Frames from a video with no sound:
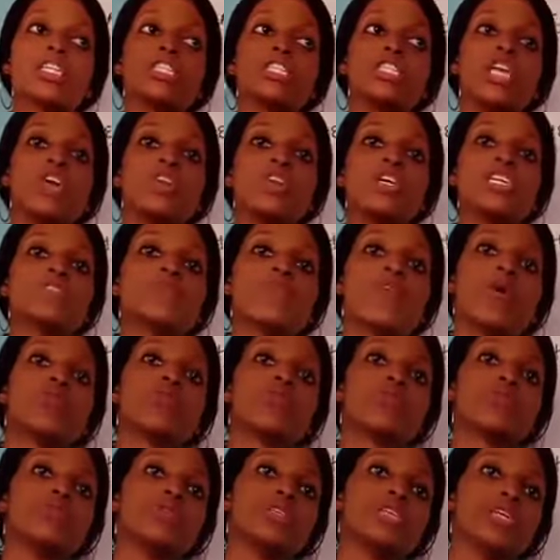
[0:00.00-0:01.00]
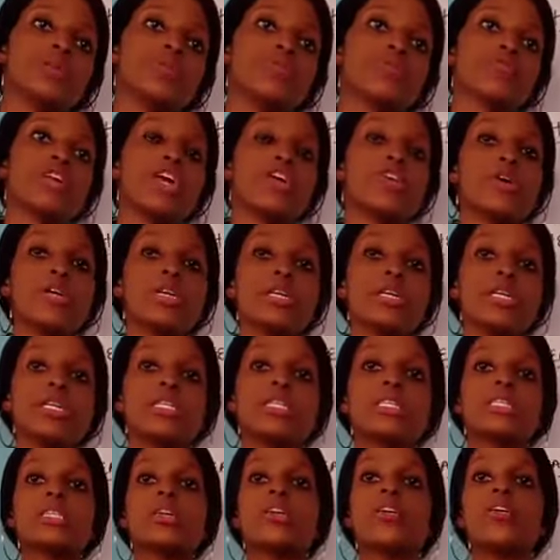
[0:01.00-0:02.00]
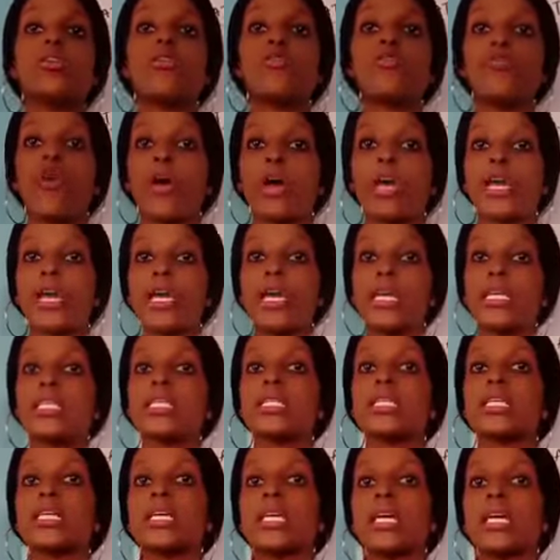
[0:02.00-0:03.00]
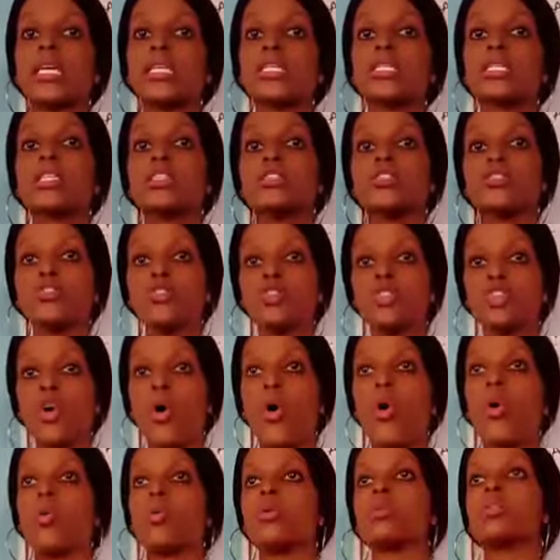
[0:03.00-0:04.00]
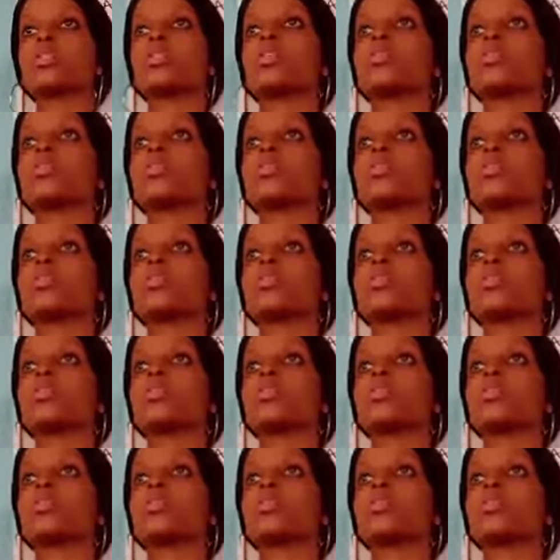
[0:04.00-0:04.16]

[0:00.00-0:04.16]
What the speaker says: The unit for heat is joule,